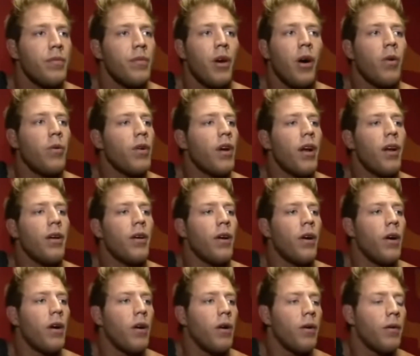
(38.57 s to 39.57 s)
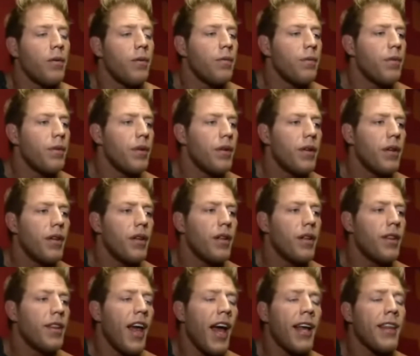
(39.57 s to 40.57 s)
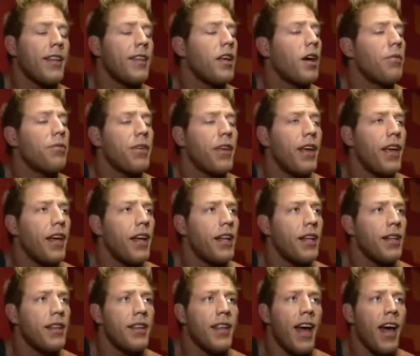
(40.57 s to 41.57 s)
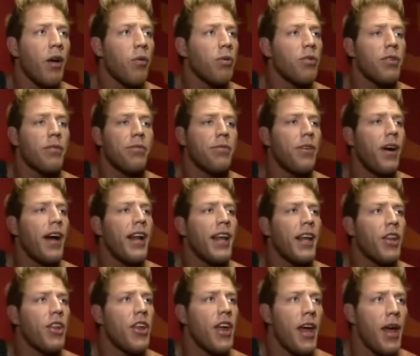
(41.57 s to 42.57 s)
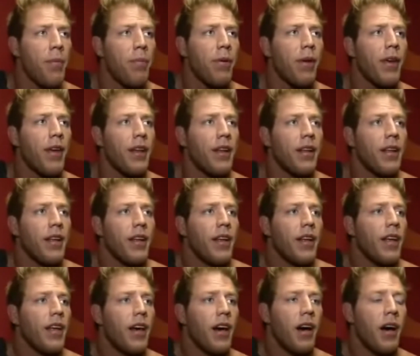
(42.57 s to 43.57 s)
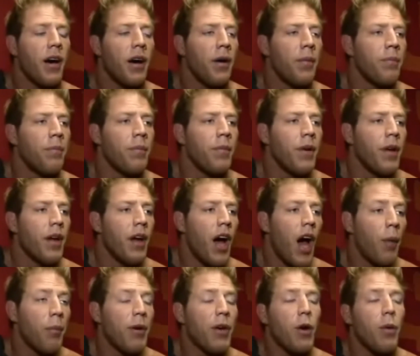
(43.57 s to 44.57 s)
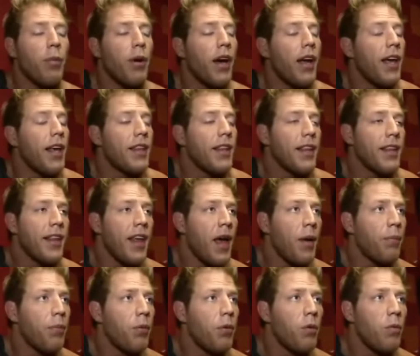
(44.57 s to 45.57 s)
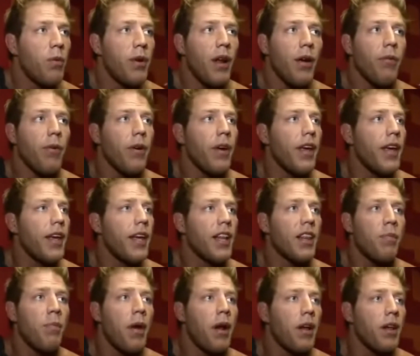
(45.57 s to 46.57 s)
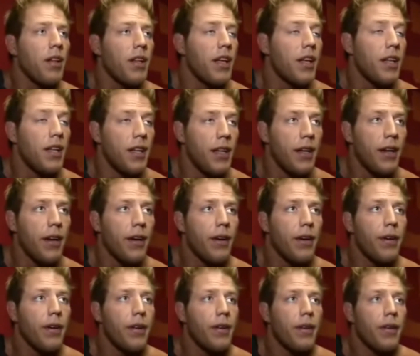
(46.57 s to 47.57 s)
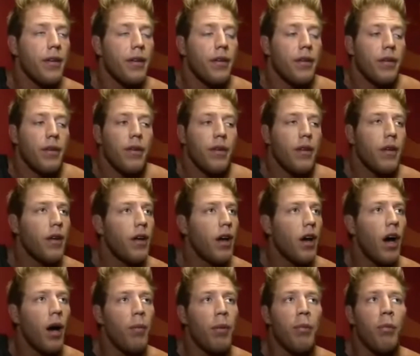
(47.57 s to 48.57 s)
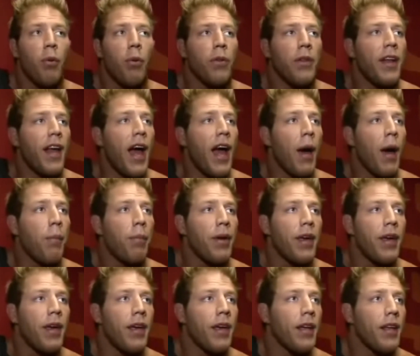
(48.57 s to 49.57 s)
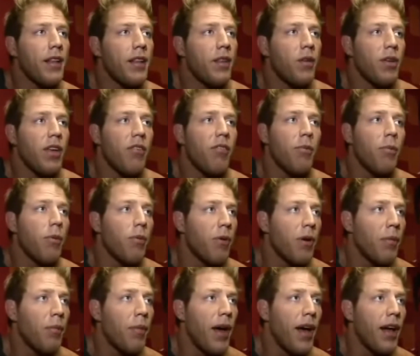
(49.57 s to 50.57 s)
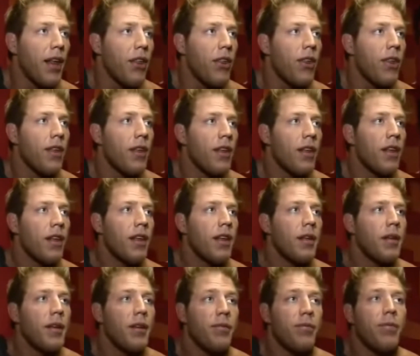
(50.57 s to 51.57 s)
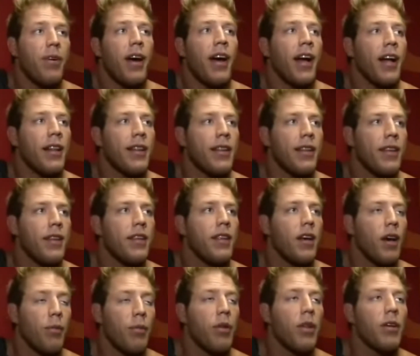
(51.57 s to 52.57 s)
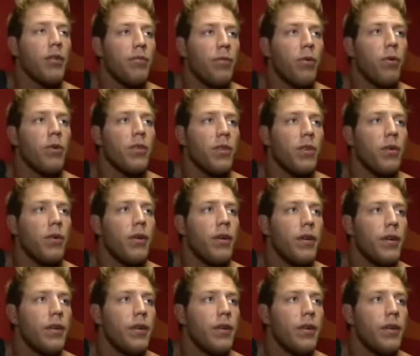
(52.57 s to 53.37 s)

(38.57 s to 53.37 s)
No, not at all. Zack's a tough kid. Zack was a fighting champion. Um, I'm going to go by his example. Whenever he gets medically cleared, I'll be more than happy to give him a rematch. In fact, I'll be looking forward to